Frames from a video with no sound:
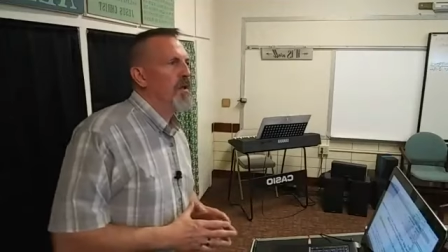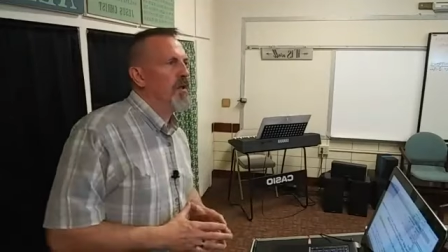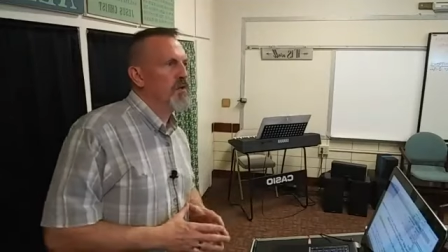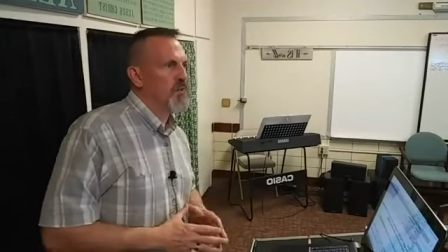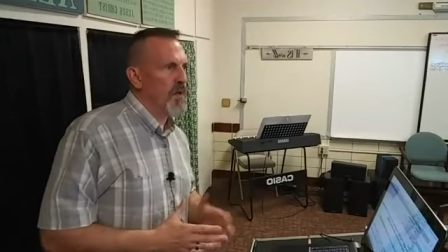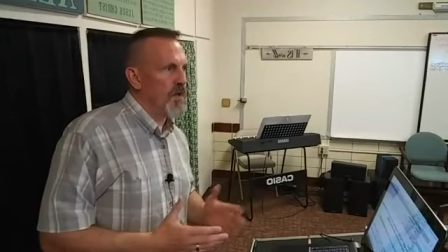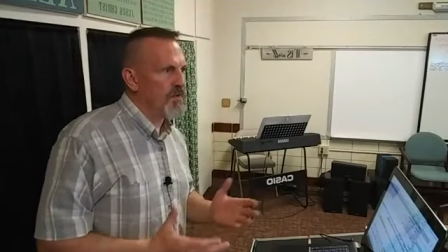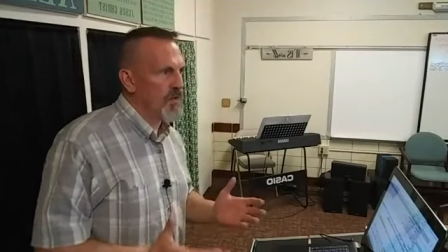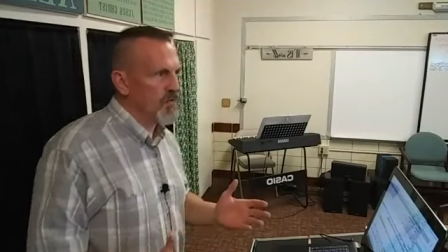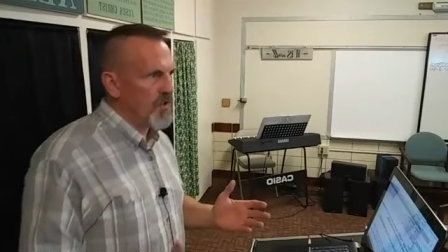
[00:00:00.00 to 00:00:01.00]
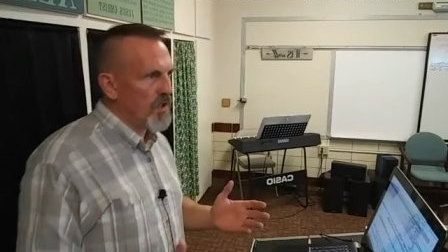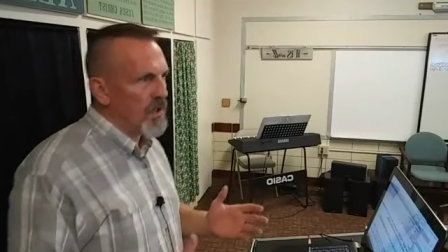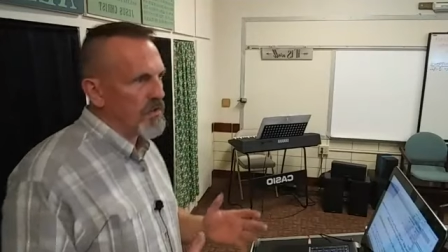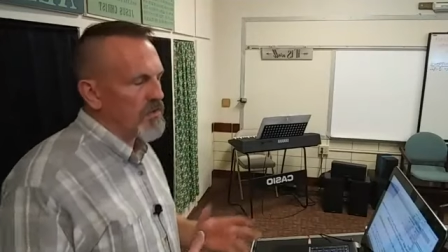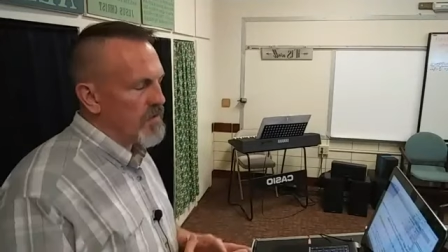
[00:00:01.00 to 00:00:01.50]
his ways are
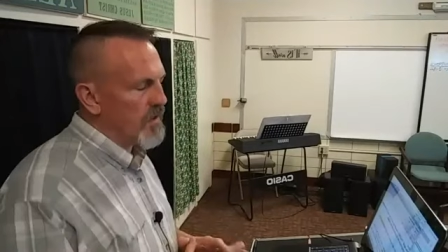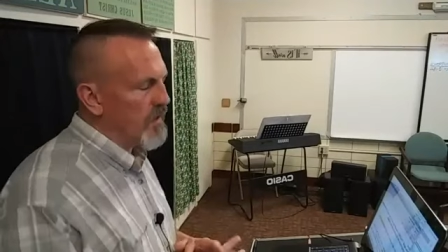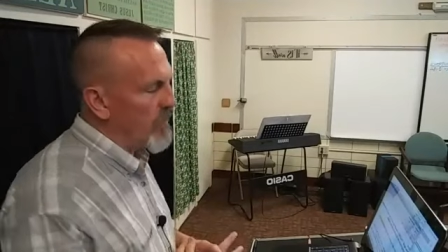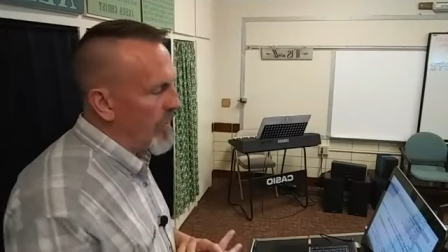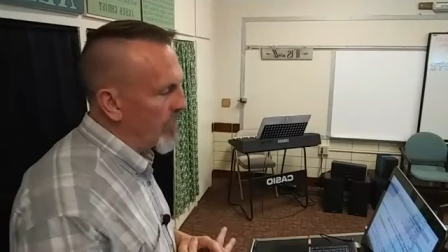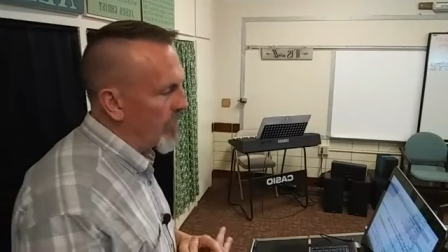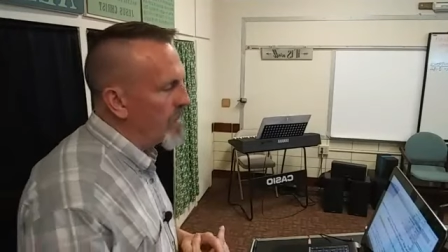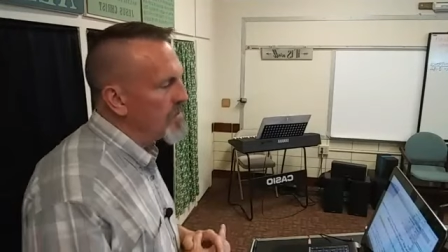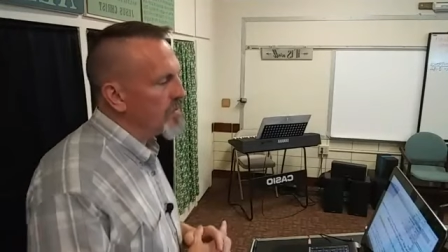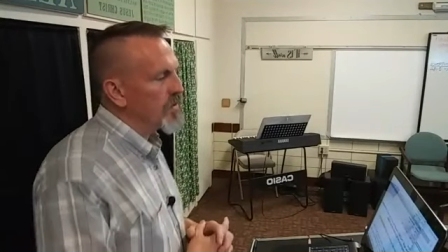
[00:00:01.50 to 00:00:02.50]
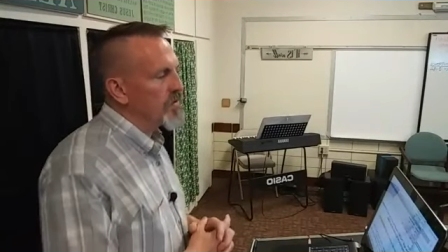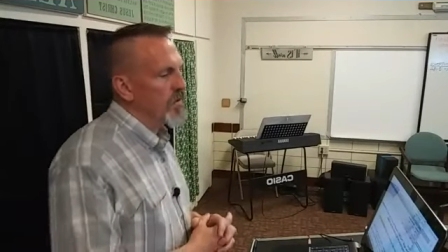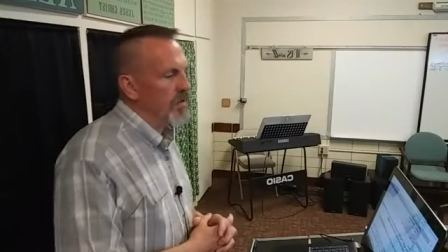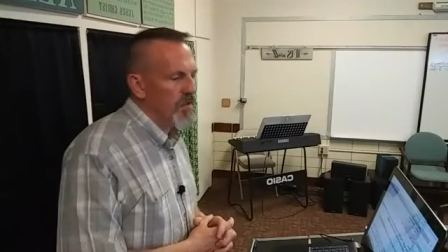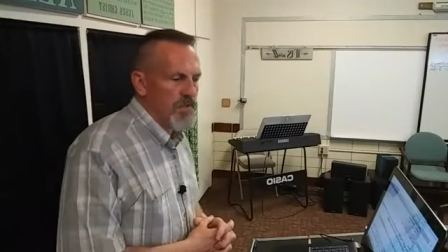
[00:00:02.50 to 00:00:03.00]
just and righteous,
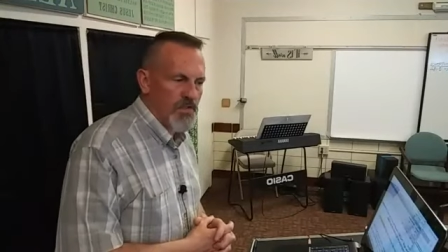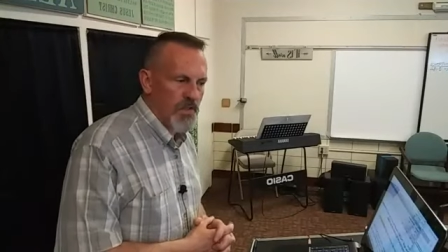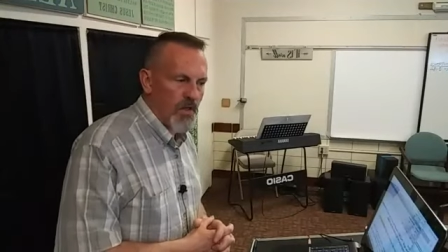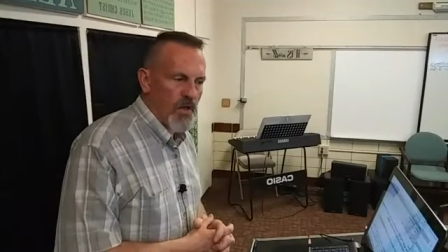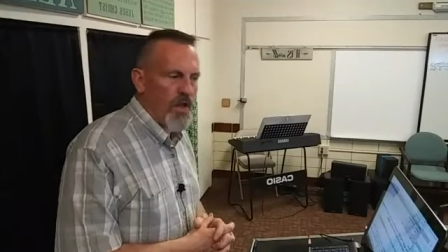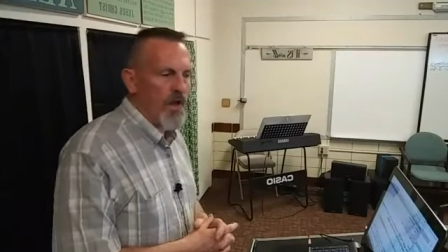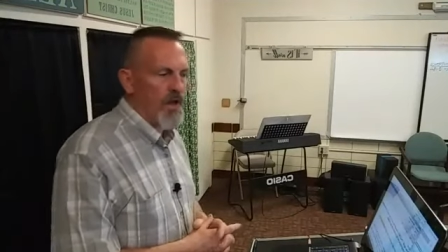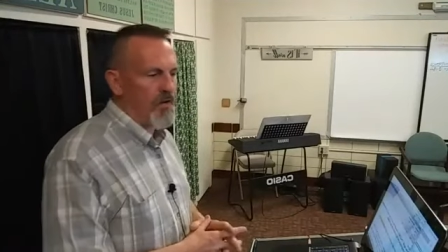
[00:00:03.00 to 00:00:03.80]
and he doesn't lie.